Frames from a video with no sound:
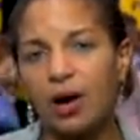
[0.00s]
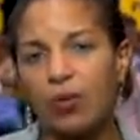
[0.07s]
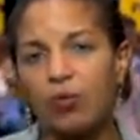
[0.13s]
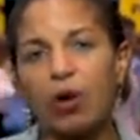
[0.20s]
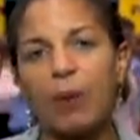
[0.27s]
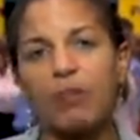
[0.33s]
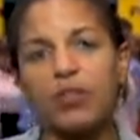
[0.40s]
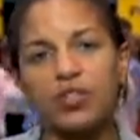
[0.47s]

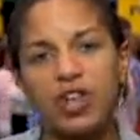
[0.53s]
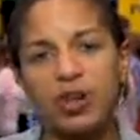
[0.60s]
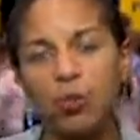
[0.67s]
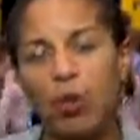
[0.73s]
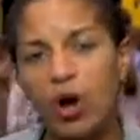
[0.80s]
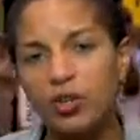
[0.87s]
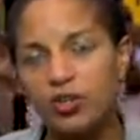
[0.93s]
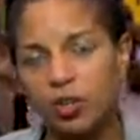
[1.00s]
represent
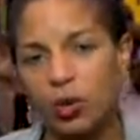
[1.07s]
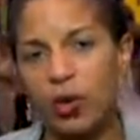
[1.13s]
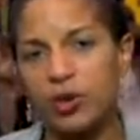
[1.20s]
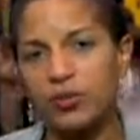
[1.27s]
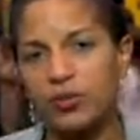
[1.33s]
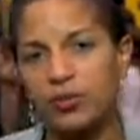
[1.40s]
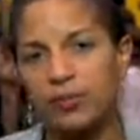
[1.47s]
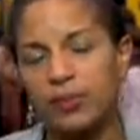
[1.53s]
one
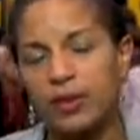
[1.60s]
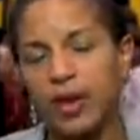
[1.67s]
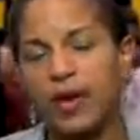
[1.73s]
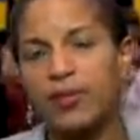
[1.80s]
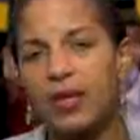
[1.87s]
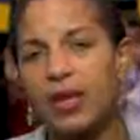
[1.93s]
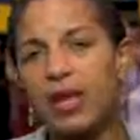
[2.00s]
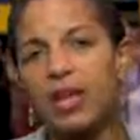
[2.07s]
choice,
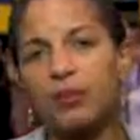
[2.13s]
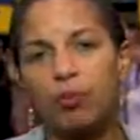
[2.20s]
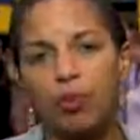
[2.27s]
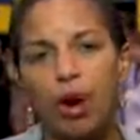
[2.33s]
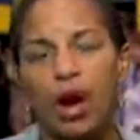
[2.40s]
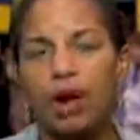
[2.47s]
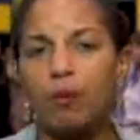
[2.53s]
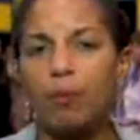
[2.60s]
and that he and
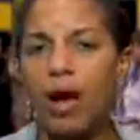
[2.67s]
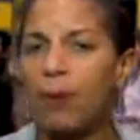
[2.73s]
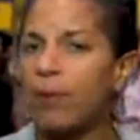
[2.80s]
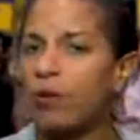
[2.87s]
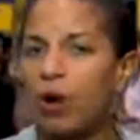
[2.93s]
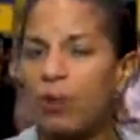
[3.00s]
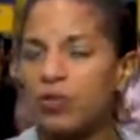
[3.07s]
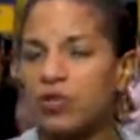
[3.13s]
Barack
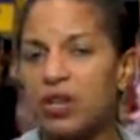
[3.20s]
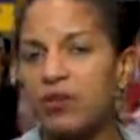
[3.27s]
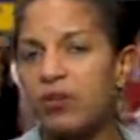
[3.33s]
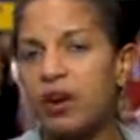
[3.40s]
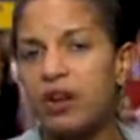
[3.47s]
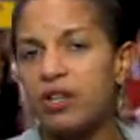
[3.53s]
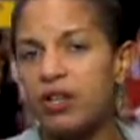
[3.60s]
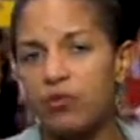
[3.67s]
Obama represent a
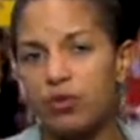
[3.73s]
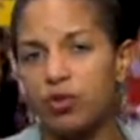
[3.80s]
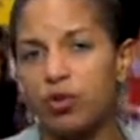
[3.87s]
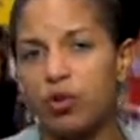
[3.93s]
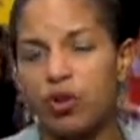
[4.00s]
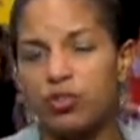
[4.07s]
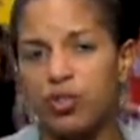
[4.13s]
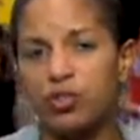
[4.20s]
very different
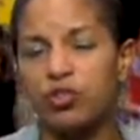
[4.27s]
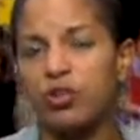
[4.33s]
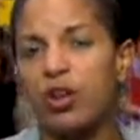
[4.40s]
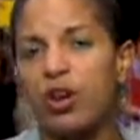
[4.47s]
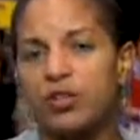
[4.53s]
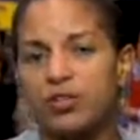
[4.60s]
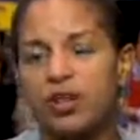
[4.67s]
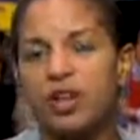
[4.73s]
choice, a
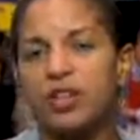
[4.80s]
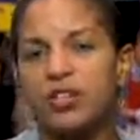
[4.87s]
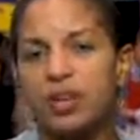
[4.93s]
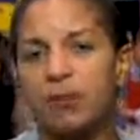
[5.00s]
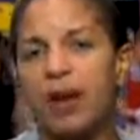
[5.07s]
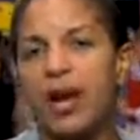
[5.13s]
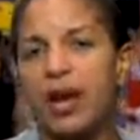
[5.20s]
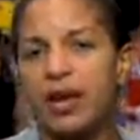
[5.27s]
choice
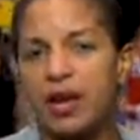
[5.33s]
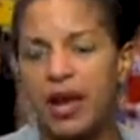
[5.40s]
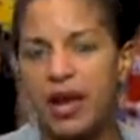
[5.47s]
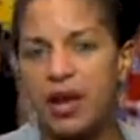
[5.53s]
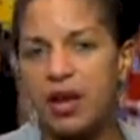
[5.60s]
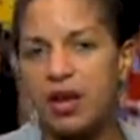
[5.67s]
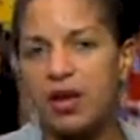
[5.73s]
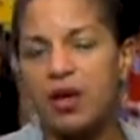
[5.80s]
to make
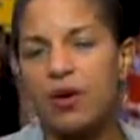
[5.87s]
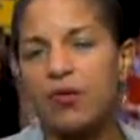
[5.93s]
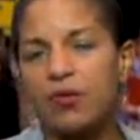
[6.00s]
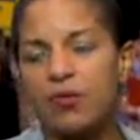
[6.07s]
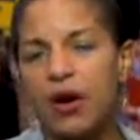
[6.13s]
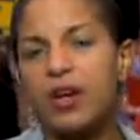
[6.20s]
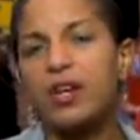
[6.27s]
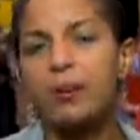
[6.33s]
a
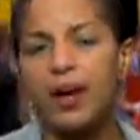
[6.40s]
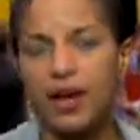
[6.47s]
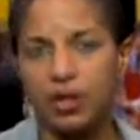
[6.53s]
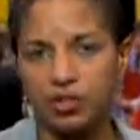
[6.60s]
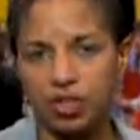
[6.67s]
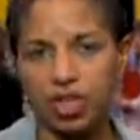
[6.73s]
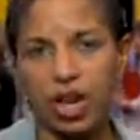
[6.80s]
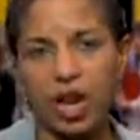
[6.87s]
fundamental
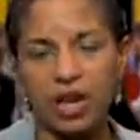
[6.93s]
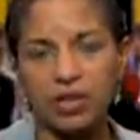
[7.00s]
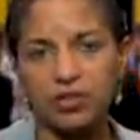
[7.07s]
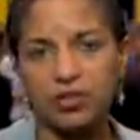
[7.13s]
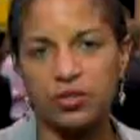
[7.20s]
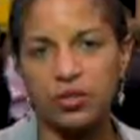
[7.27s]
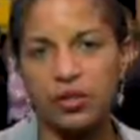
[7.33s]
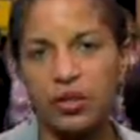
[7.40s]

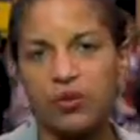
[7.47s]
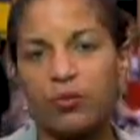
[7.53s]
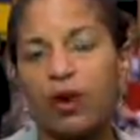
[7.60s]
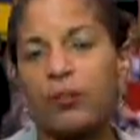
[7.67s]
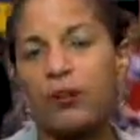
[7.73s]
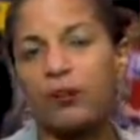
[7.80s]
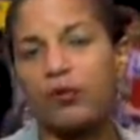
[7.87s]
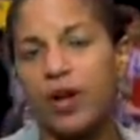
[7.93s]
change
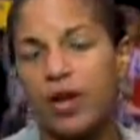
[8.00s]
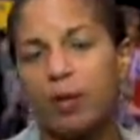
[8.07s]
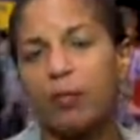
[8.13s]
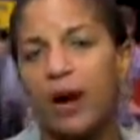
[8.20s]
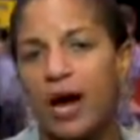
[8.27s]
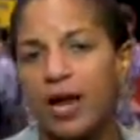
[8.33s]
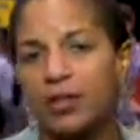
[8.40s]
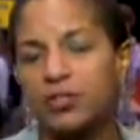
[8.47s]
from the failed
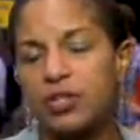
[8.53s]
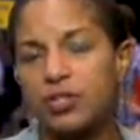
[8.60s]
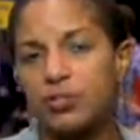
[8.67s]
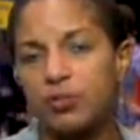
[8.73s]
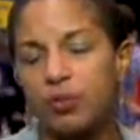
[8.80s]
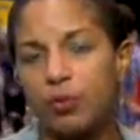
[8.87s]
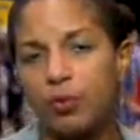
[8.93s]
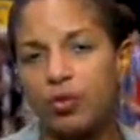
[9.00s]
policies
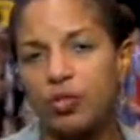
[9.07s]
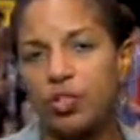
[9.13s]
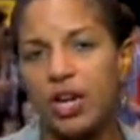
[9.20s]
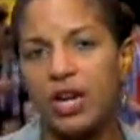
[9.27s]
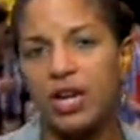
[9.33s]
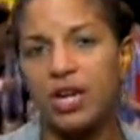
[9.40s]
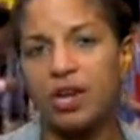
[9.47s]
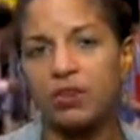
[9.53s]
of the
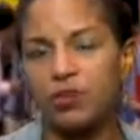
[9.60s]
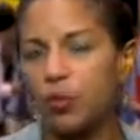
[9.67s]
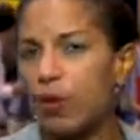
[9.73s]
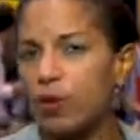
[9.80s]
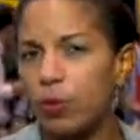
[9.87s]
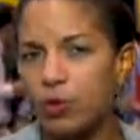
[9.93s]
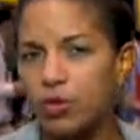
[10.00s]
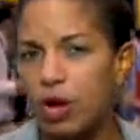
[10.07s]
Bush-Cheney years,
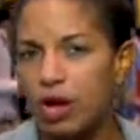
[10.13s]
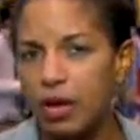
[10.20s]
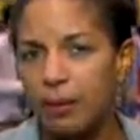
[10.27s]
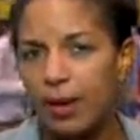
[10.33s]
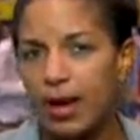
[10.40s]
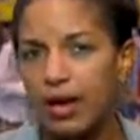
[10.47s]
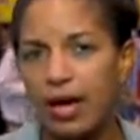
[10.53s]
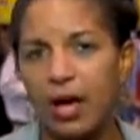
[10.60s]
whether we're talking
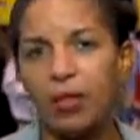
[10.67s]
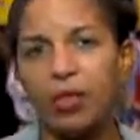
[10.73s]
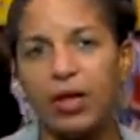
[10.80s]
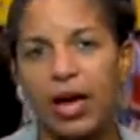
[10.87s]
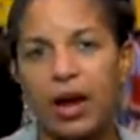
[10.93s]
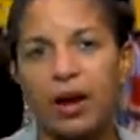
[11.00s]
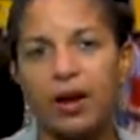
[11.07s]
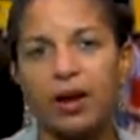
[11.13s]
about health
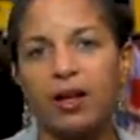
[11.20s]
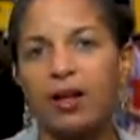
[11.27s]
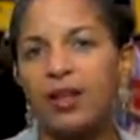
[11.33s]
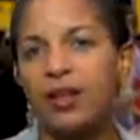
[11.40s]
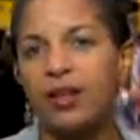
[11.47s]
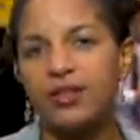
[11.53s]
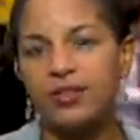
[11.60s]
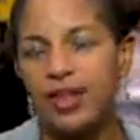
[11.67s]
care,
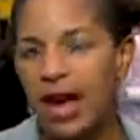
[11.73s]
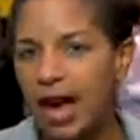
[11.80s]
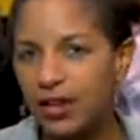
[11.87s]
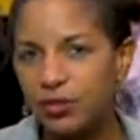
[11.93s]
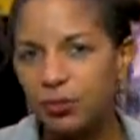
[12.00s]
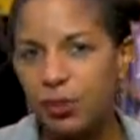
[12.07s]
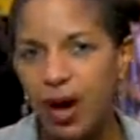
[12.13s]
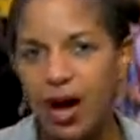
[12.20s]

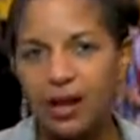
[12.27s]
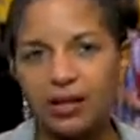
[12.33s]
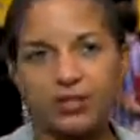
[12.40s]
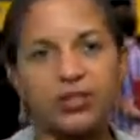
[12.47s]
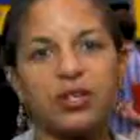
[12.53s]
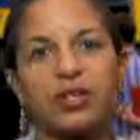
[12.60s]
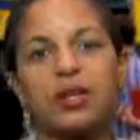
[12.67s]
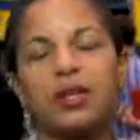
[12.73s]
tax
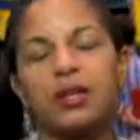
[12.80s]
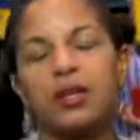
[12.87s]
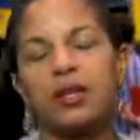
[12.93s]
policy,